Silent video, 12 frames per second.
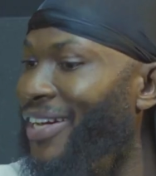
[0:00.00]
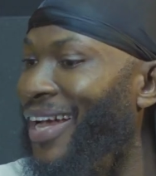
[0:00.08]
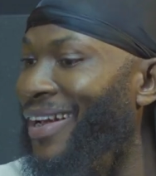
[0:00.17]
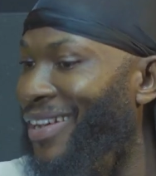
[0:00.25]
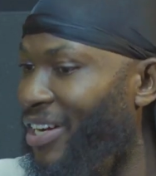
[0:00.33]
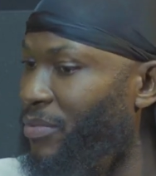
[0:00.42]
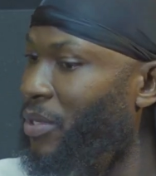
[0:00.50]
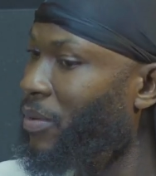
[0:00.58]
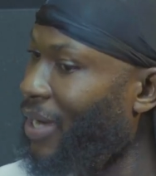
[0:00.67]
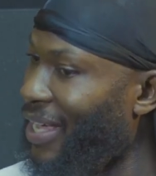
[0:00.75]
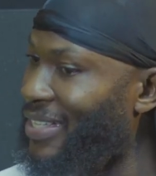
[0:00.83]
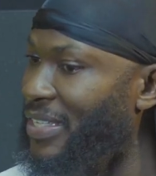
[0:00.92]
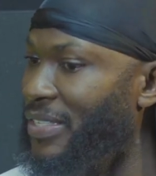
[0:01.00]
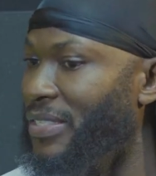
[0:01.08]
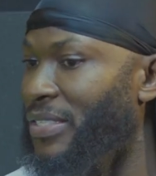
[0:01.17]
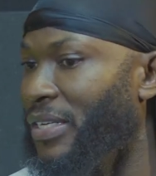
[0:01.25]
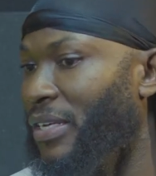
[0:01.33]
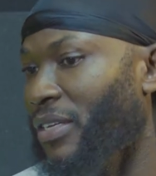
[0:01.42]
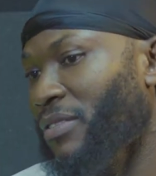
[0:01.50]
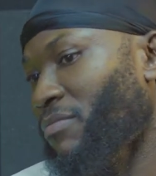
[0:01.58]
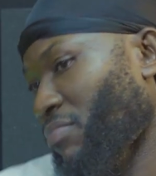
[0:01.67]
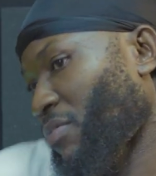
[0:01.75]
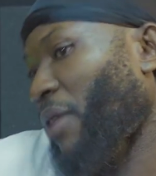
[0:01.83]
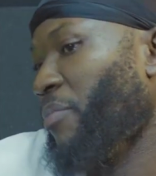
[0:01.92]
That helped them last season.
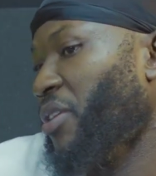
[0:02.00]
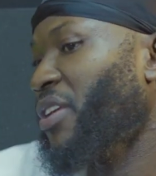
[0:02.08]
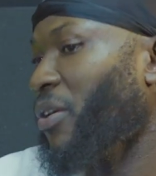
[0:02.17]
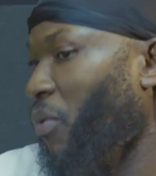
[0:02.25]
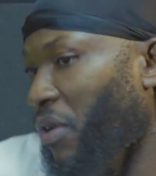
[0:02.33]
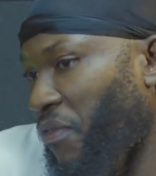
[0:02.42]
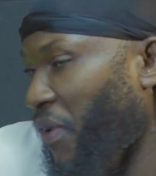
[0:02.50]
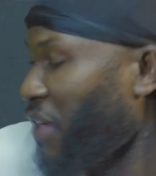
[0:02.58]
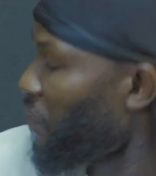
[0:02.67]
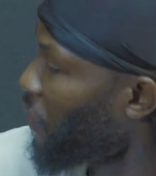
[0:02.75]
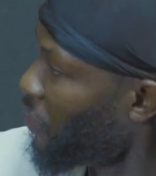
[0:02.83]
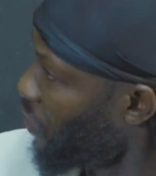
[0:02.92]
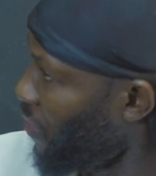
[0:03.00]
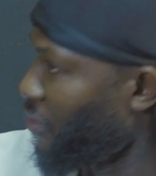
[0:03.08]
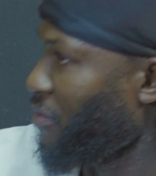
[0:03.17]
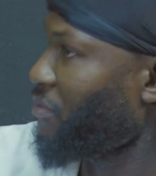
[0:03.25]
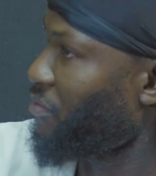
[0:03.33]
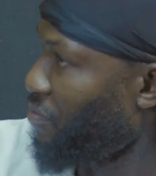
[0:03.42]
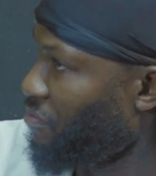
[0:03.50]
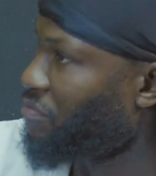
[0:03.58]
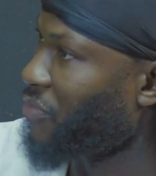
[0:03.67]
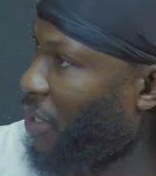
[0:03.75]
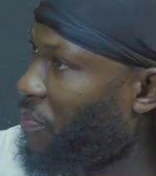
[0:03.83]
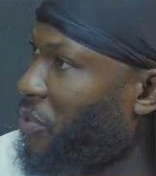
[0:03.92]
They qualified for
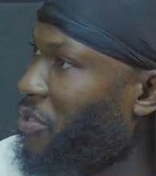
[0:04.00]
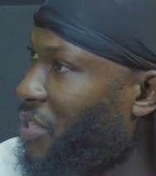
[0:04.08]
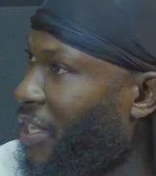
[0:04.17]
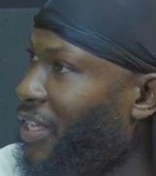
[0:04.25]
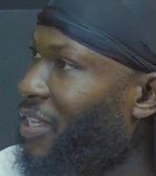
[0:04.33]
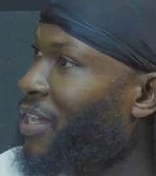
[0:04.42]
Champions League.